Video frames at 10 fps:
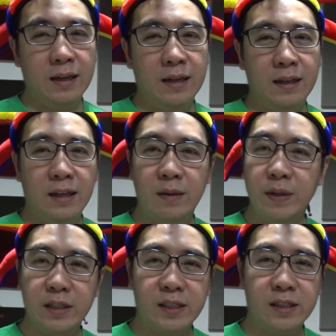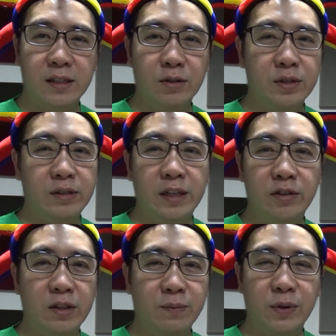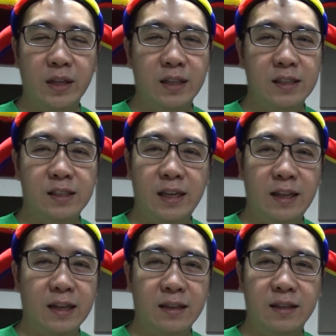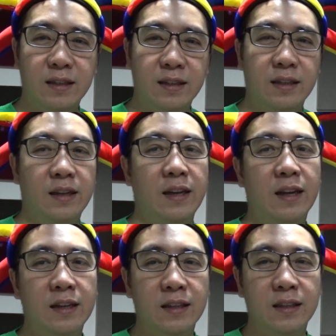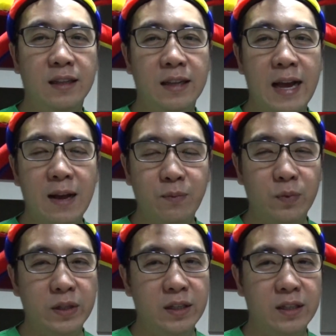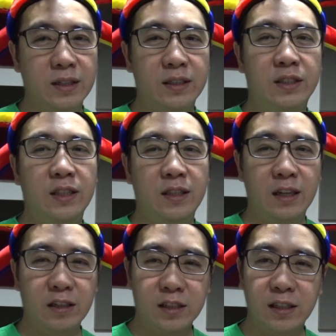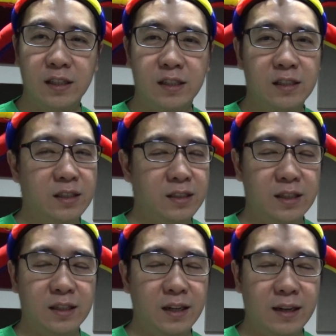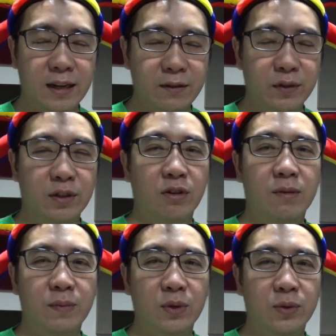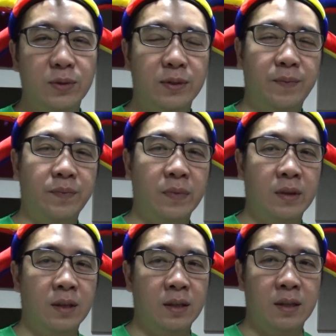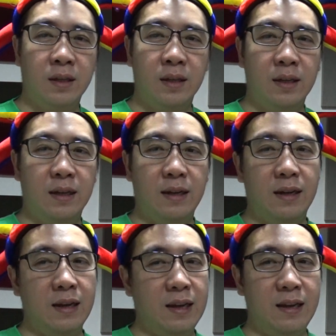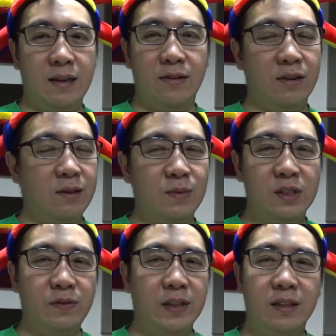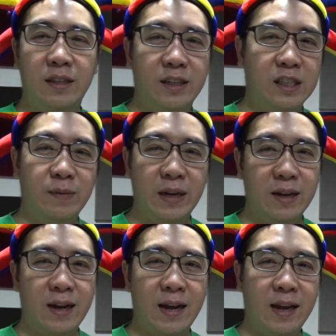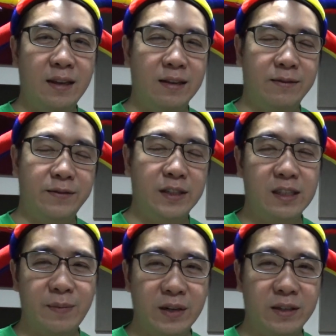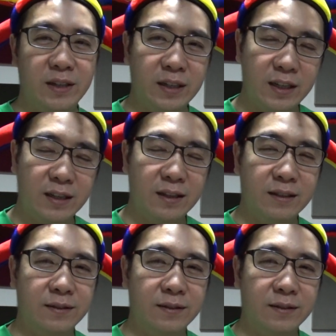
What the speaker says: And let me just go straight to the point and say that the Hegel amp with the Schiit Yggdrasil is just a delightful combo. I almost felt tears in my eye the first time I heard it.